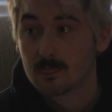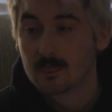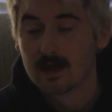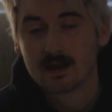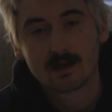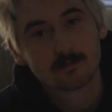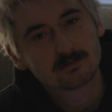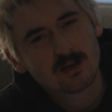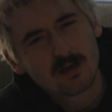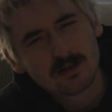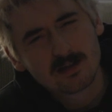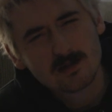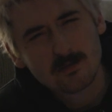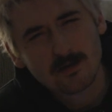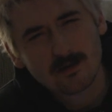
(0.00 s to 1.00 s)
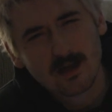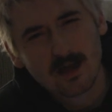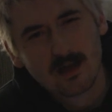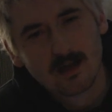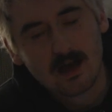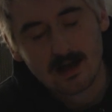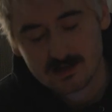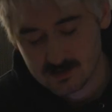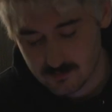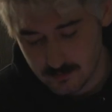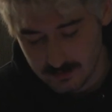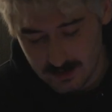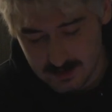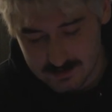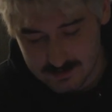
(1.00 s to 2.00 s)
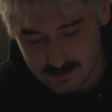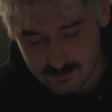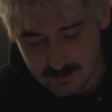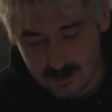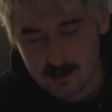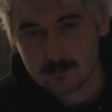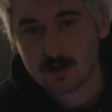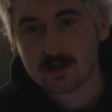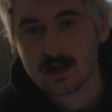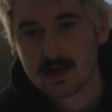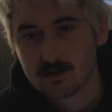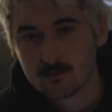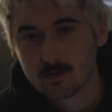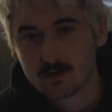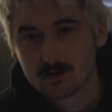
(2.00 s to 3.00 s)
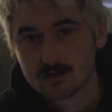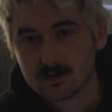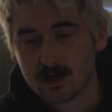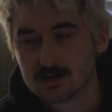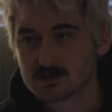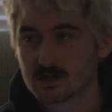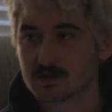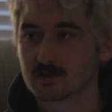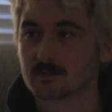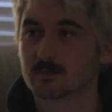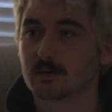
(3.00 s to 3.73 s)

And I'm talking about, I just realized that I'm on Edward, not Jacob.